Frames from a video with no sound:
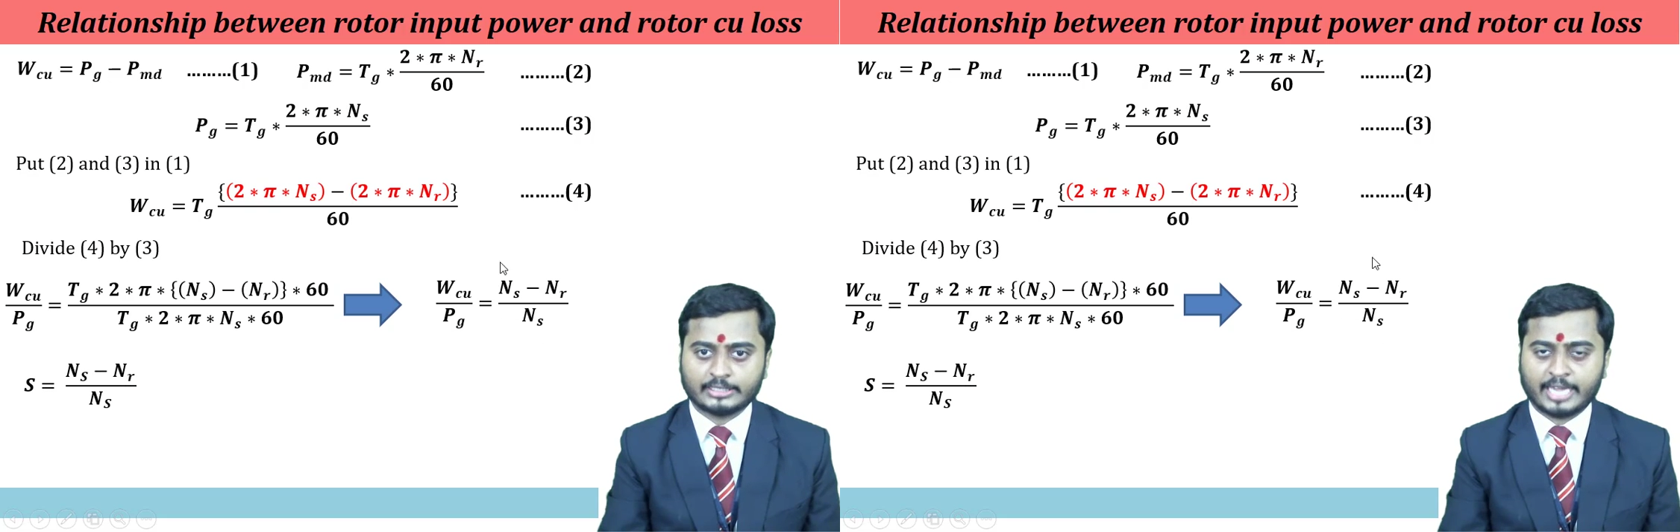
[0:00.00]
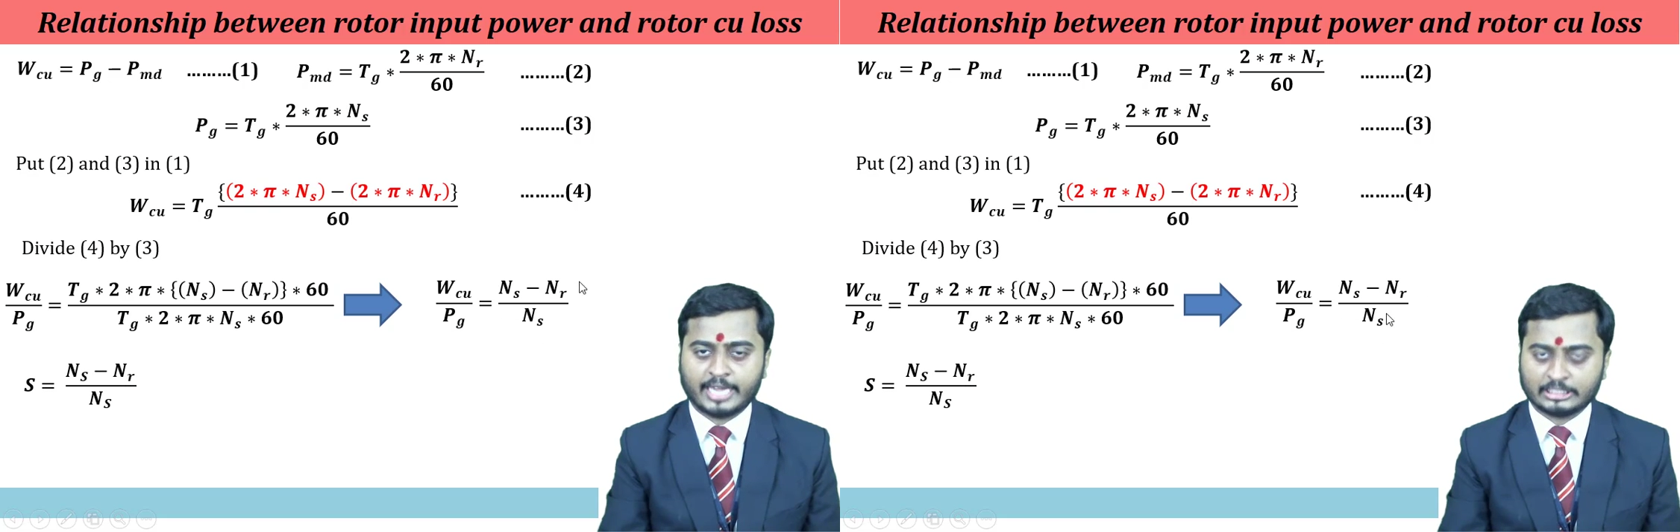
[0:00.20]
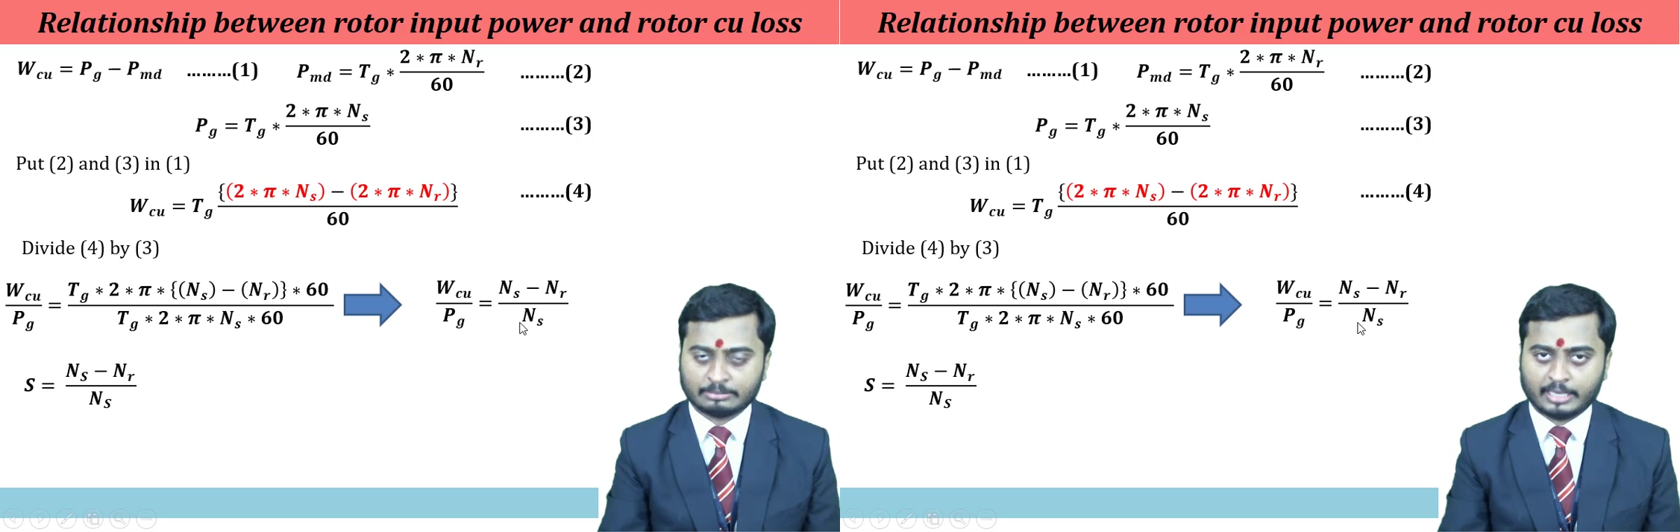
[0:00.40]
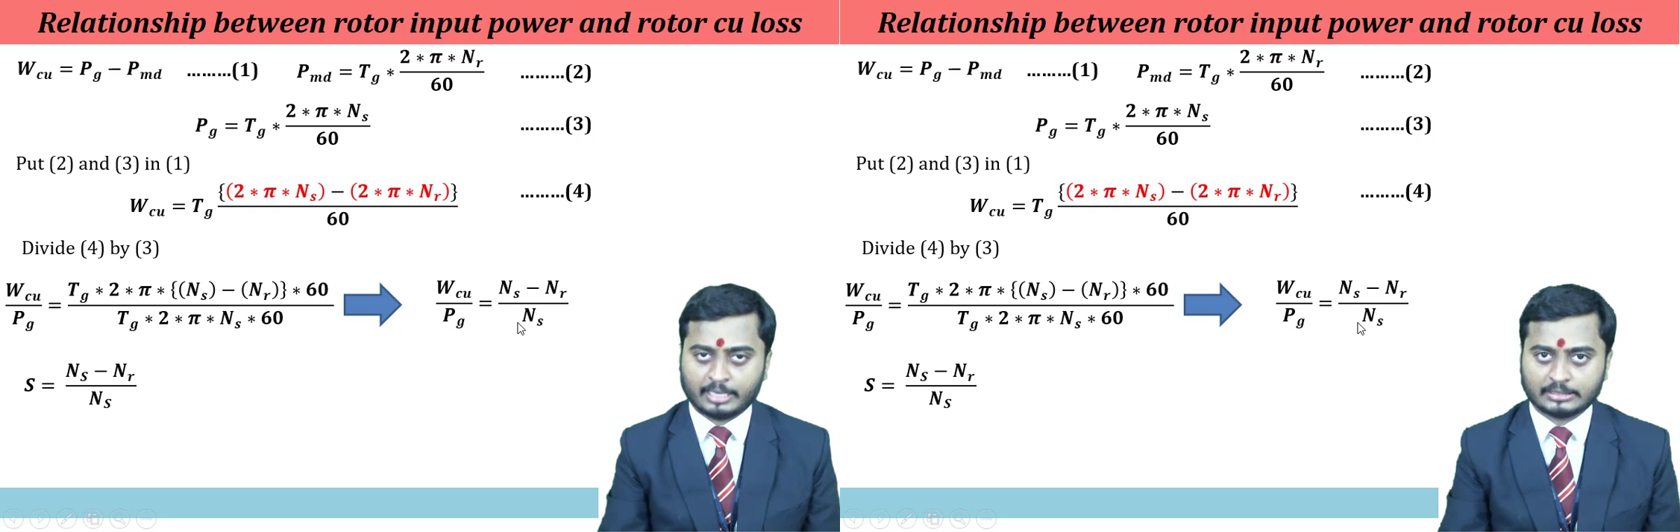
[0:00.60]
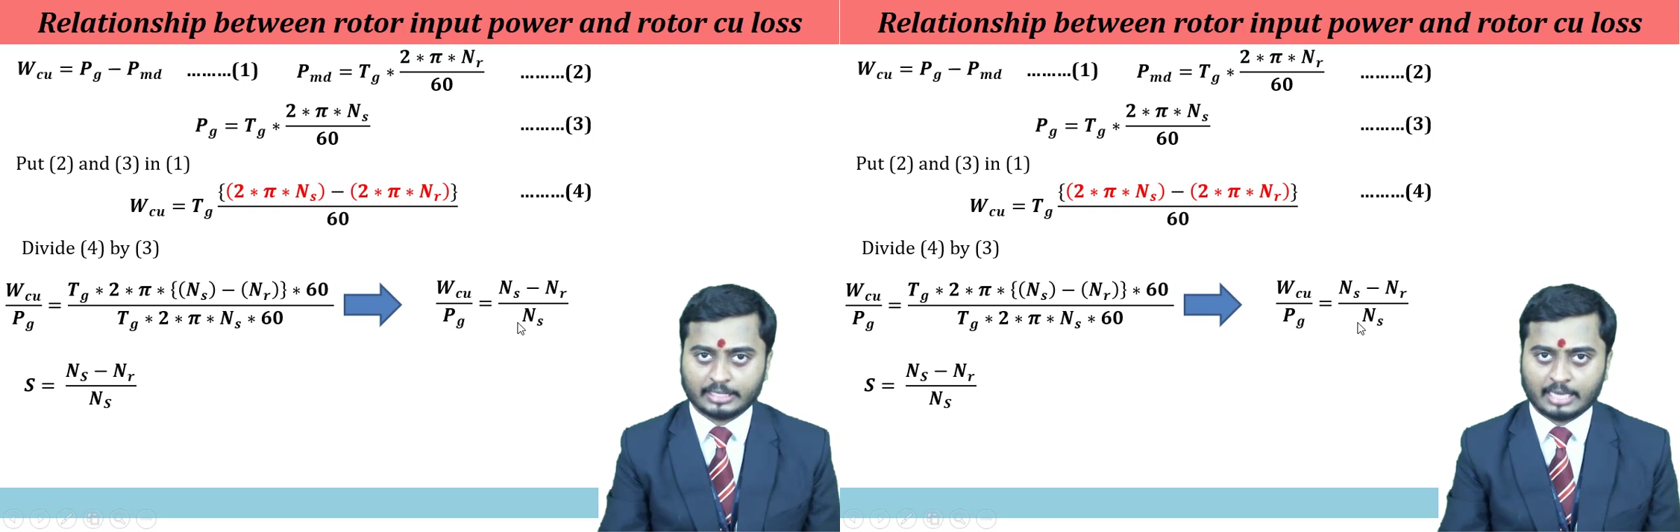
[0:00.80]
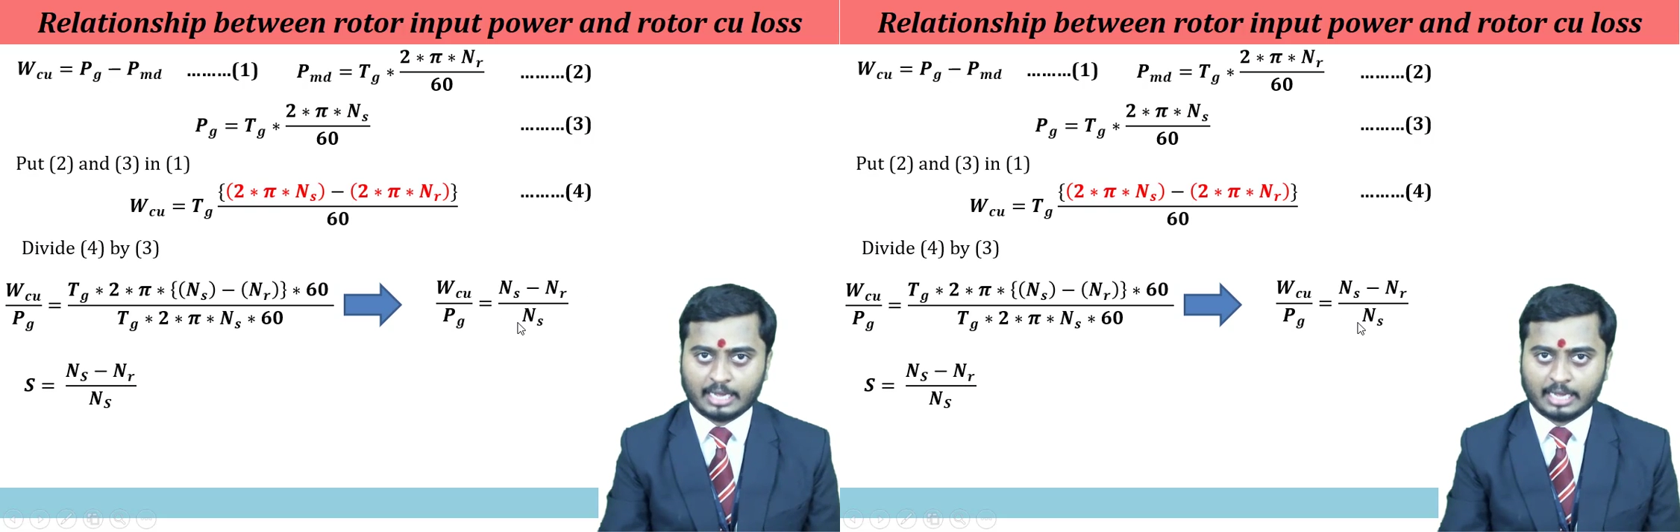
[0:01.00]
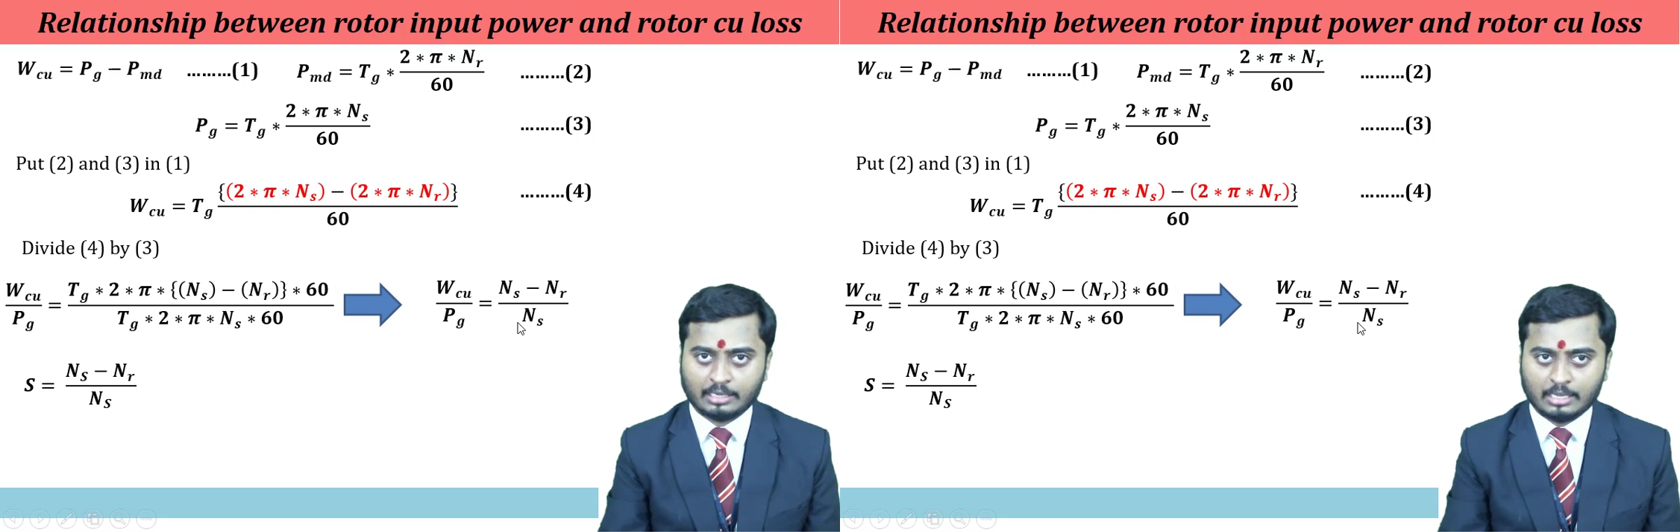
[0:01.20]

ns minus nr?